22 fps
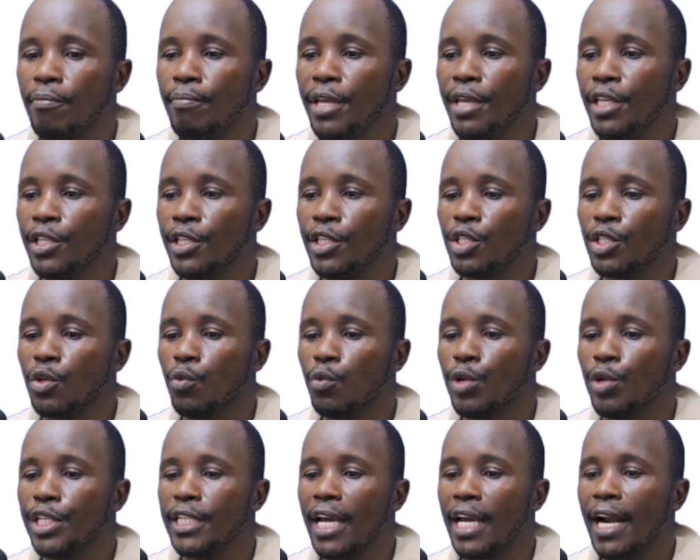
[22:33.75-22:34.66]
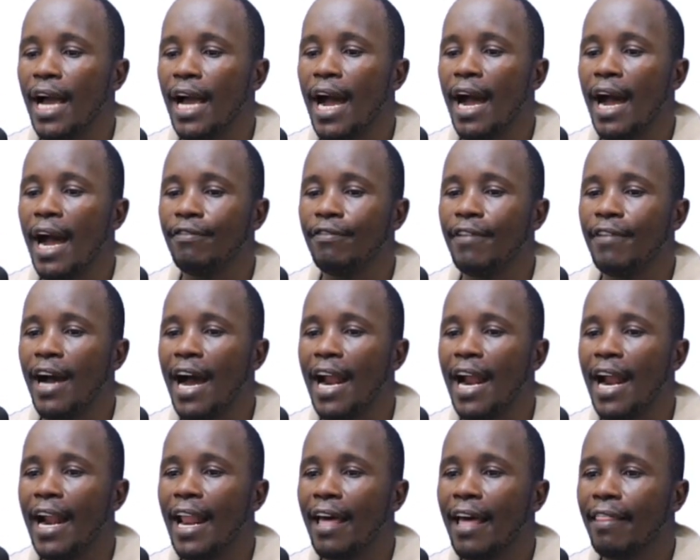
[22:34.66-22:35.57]
means we shall have
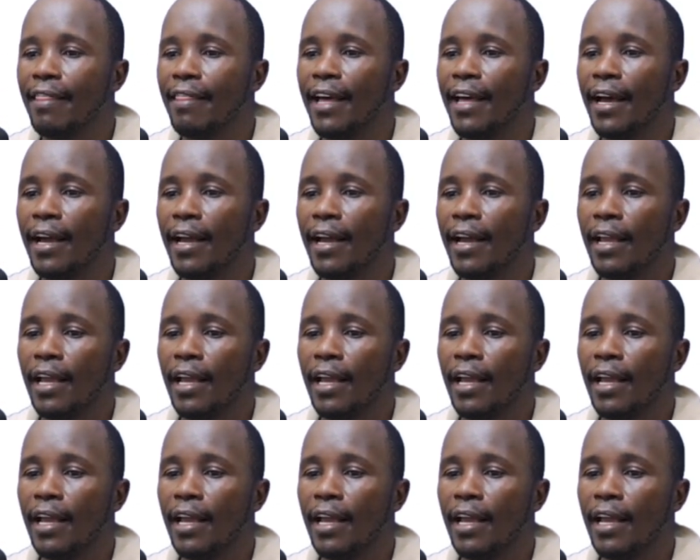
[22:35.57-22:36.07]
another